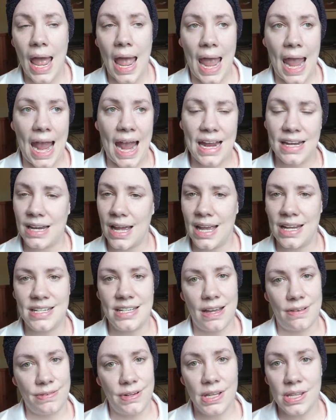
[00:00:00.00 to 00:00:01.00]
and I
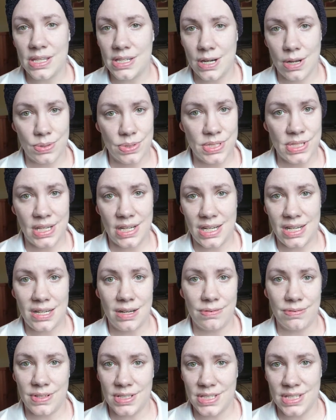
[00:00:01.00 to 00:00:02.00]
definitely don't see any
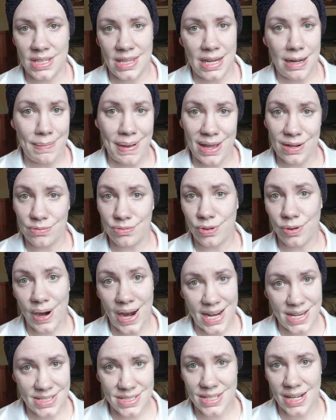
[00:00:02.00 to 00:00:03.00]
difference in the amount of
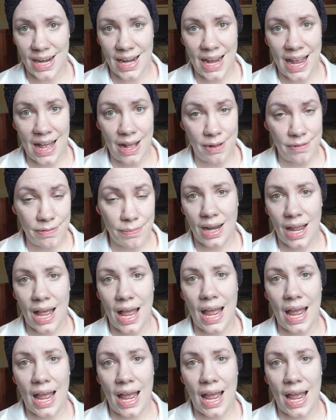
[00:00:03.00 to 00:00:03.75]
grays that I have.